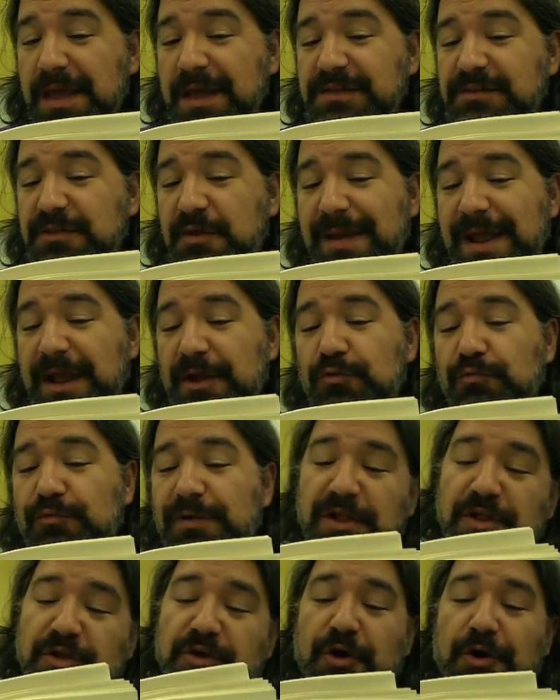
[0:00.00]
The band
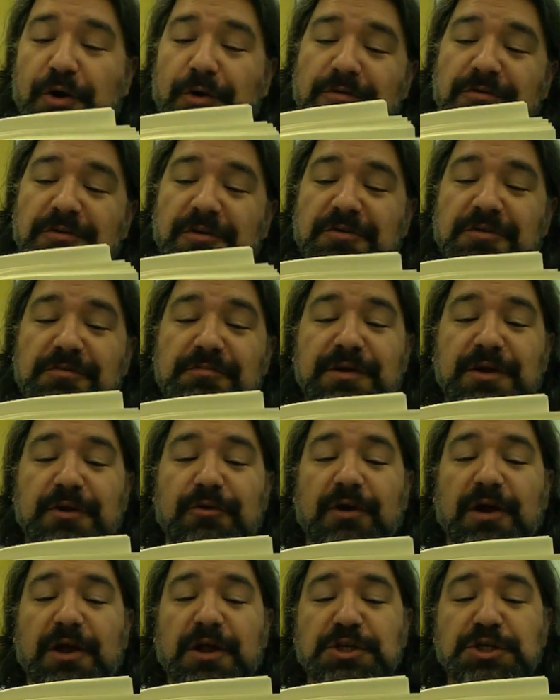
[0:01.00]
Wilco doesn't
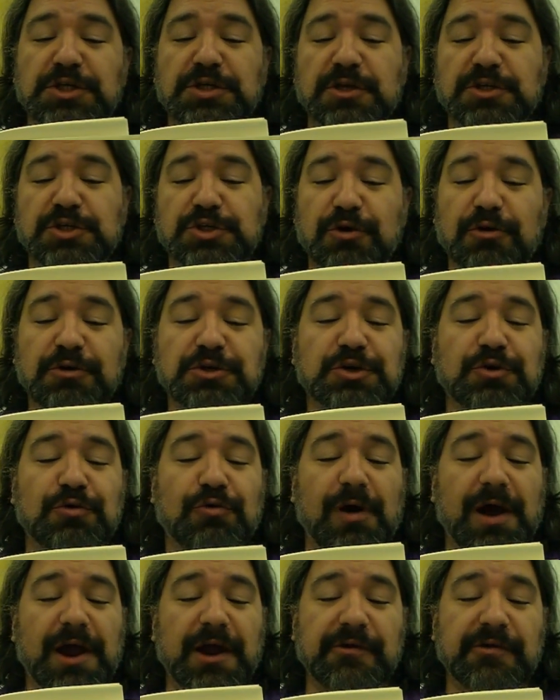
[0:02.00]
begrudge a church
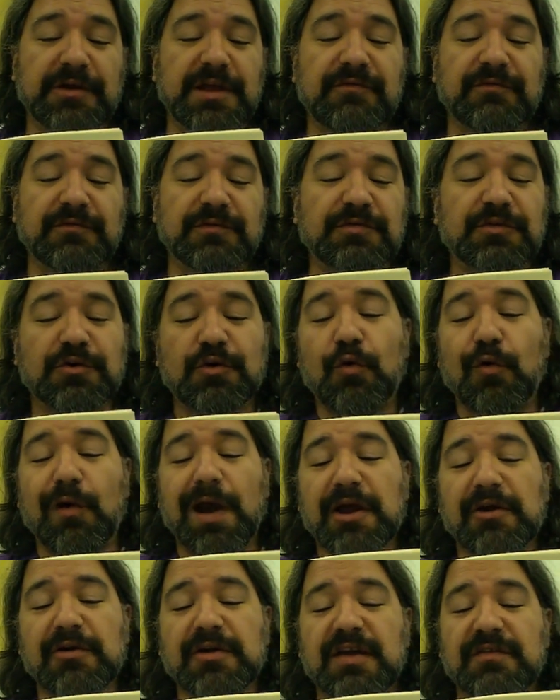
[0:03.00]
choir, even if the
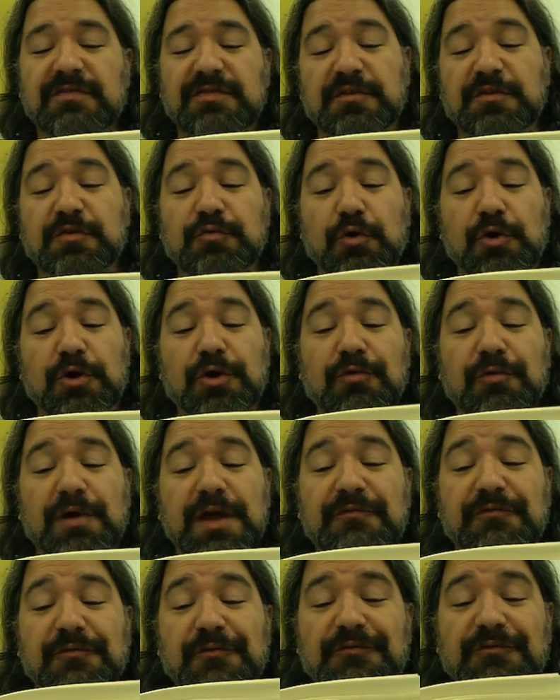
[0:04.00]
choir gives its work
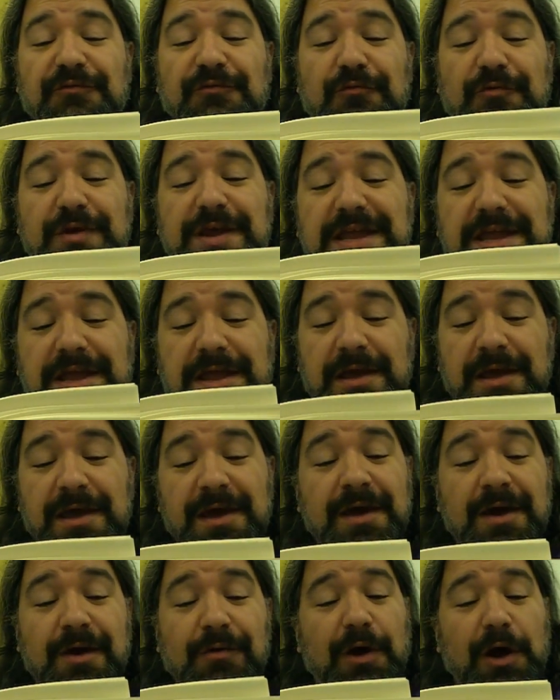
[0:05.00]
away for free,
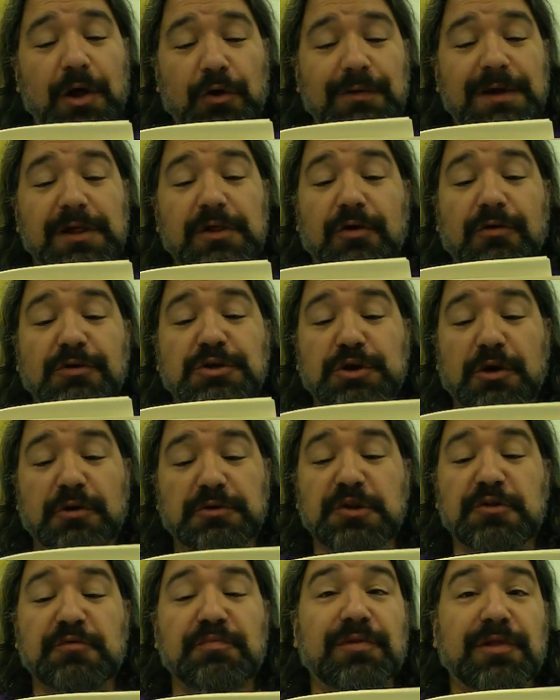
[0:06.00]
while Wilco
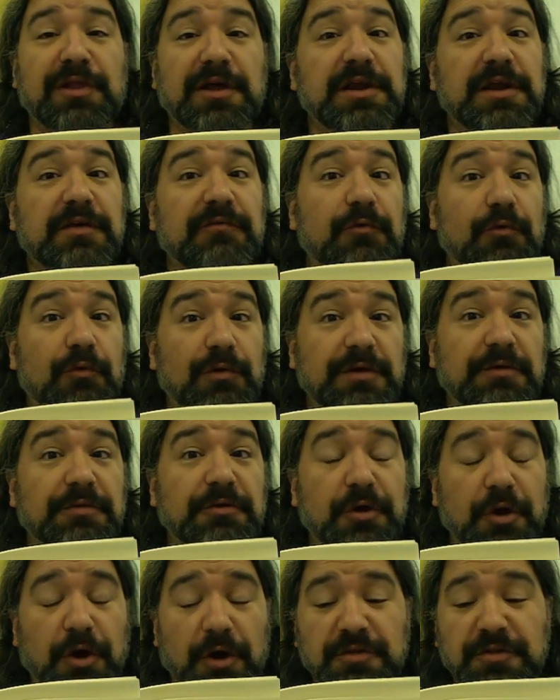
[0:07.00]
charges plenty for one of
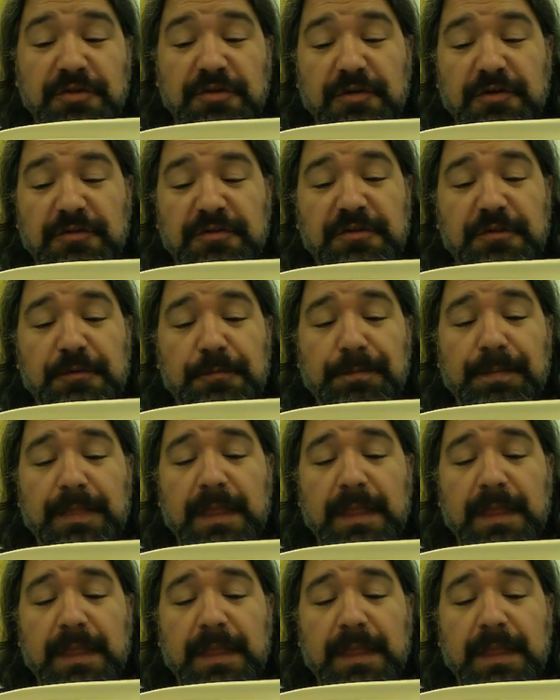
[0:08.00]
their concerts.